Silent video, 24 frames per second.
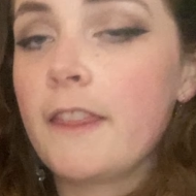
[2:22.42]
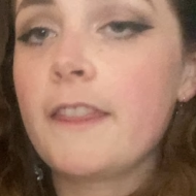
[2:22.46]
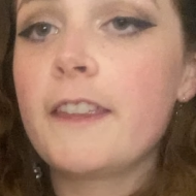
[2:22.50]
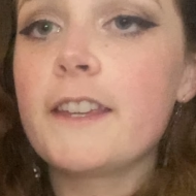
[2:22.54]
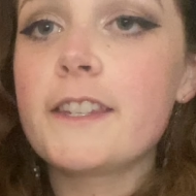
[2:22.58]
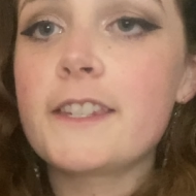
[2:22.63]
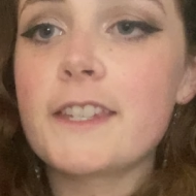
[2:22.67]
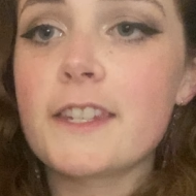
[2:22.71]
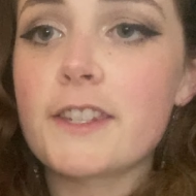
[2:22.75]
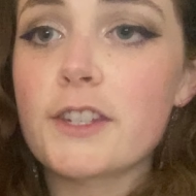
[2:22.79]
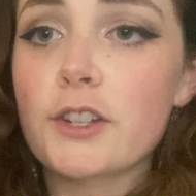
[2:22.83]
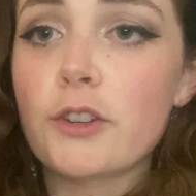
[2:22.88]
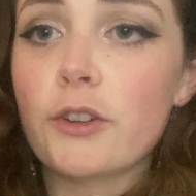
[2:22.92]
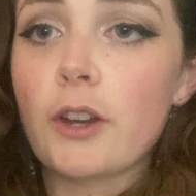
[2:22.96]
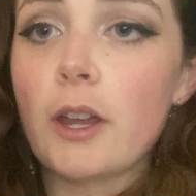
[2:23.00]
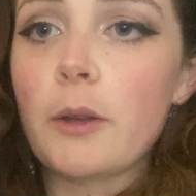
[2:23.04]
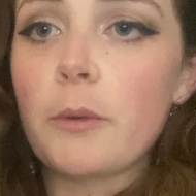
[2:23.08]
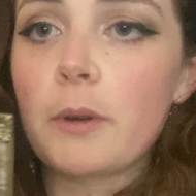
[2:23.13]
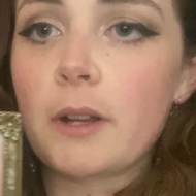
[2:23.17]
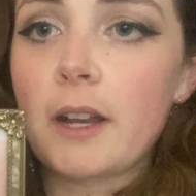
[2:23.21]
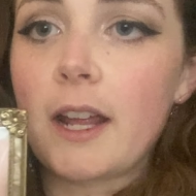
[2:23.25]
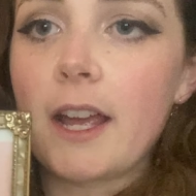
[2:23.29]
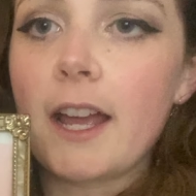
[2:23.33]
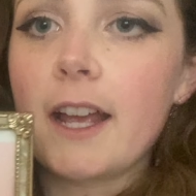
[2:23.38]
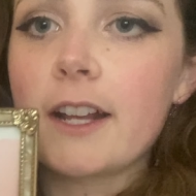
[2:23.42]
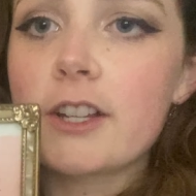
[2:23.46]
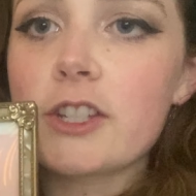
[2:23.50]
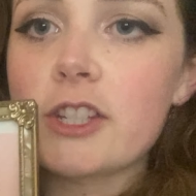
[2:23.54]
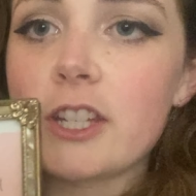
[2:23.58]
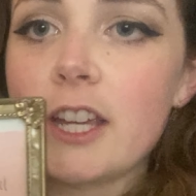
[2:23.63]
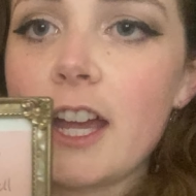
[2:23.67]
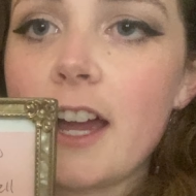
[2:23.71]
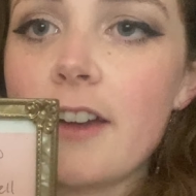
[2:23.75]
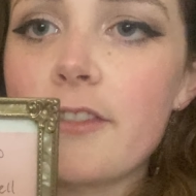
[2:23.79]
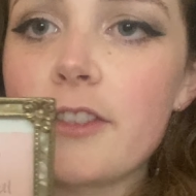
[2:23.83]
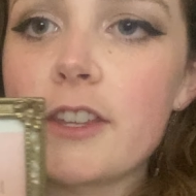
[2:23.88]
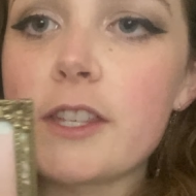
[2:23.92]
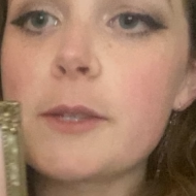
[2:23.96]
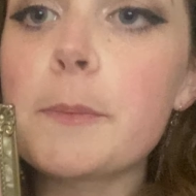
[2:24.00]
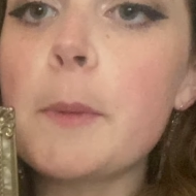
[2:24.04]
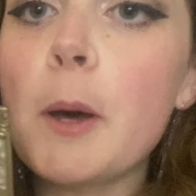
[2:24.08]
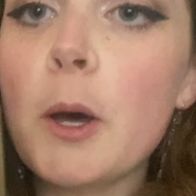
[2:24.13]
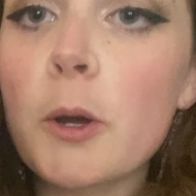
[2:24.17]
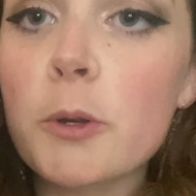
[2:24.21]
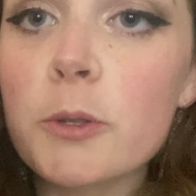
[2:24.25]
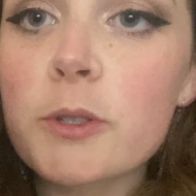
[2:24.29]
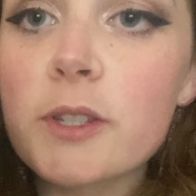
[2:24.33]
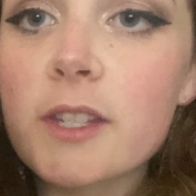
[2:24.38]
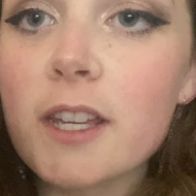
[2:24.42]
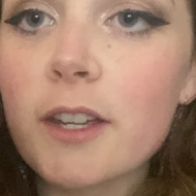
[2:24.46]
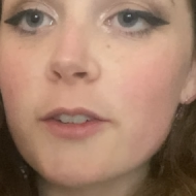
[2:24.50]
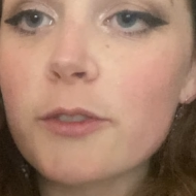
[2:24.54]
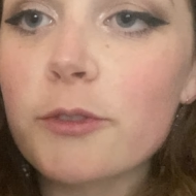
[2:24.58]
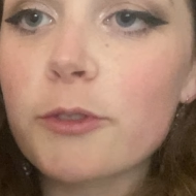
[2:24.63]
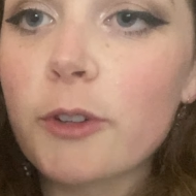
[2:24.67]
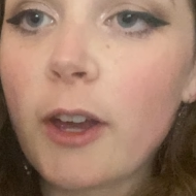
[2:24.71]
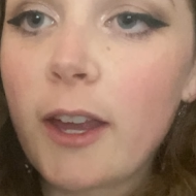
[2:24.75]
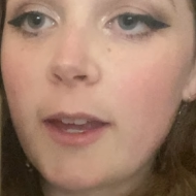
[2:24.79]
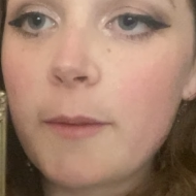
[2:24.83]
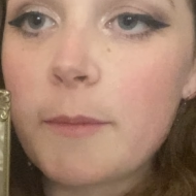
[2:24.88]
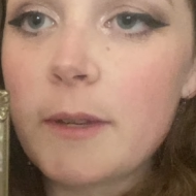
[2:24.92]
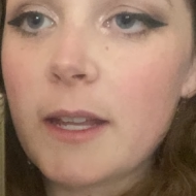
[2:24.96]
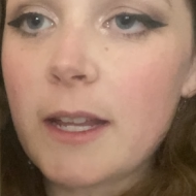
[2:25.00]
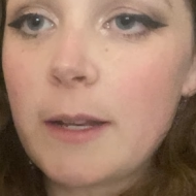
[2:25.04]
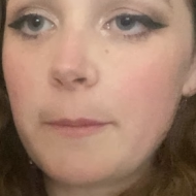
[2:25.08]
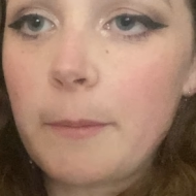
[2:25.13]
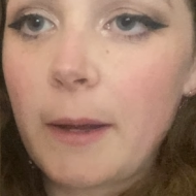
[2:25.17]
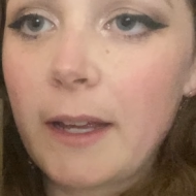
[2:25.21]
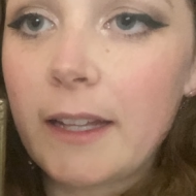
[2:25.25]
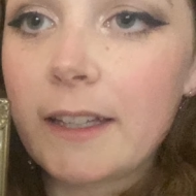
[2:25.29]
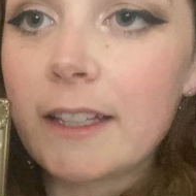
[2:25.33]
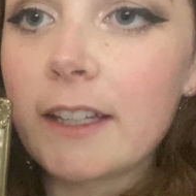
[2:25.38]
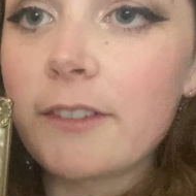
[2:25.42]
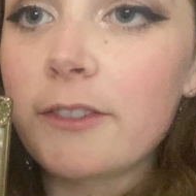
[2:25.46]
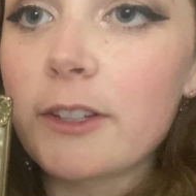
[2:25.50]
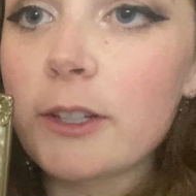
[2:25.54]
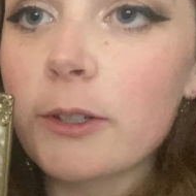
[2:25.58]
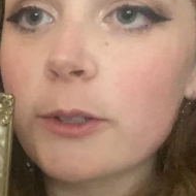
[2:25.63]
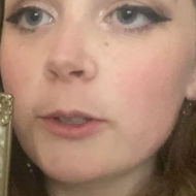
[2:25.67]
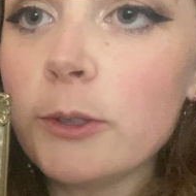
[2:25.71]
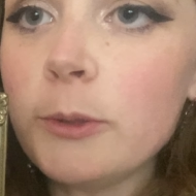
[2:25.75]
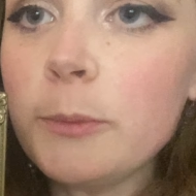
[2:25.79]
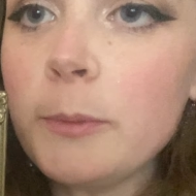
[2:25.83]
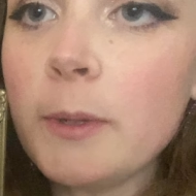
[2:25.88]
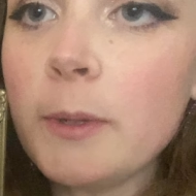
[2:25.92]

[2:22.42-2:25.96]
This is a great one. I actually have this post-it framed in my living room.